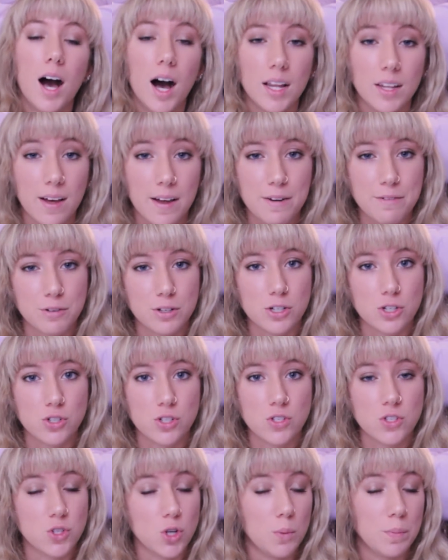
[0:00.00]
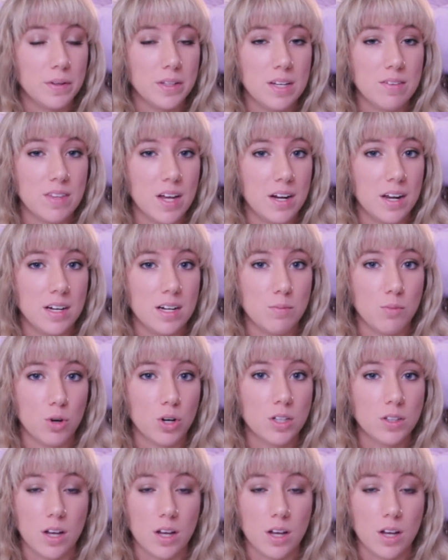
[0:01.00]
a lot of Christians don't believe that anymore.